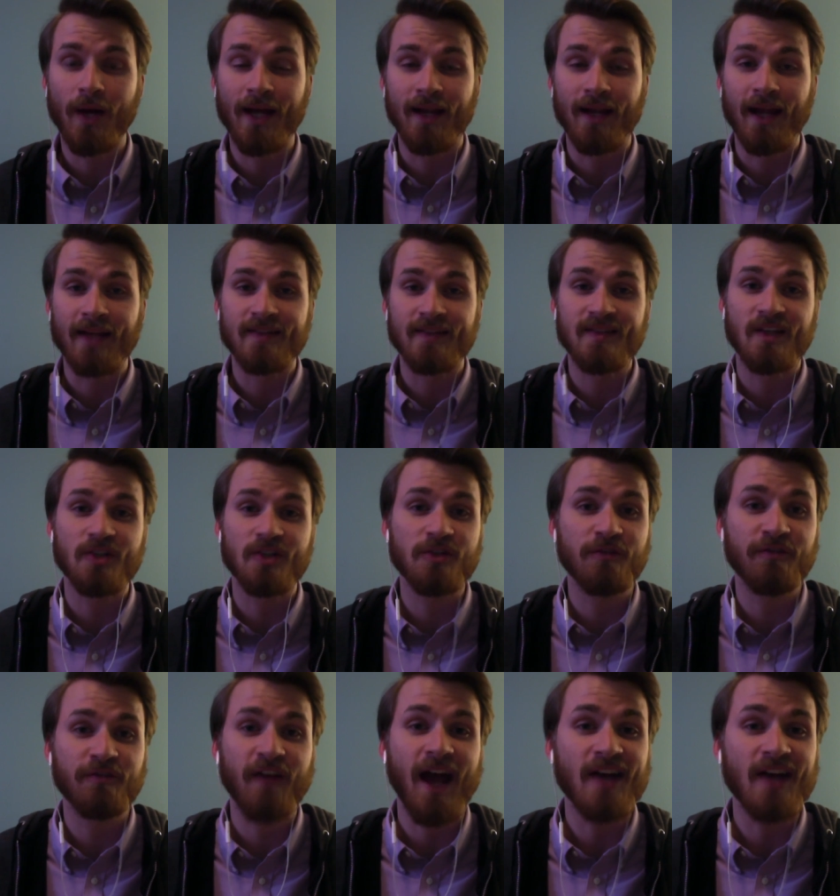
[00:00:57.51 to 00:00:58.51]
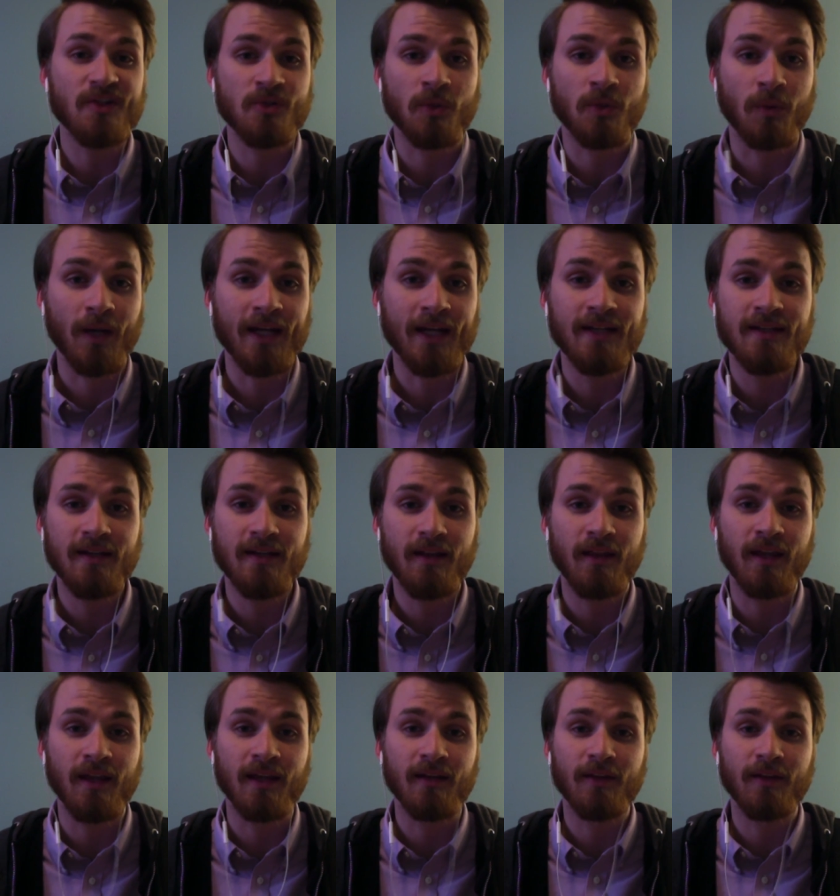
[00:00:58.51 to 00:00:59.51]
at such a fast rate
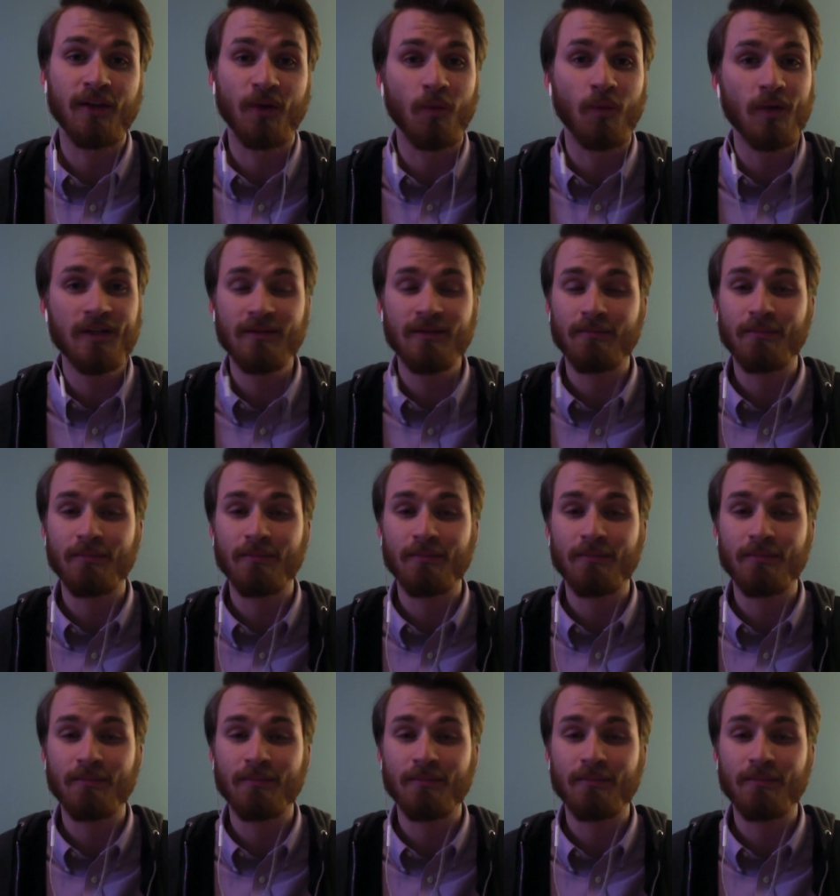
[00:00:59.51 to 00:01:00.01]
that there wouldn't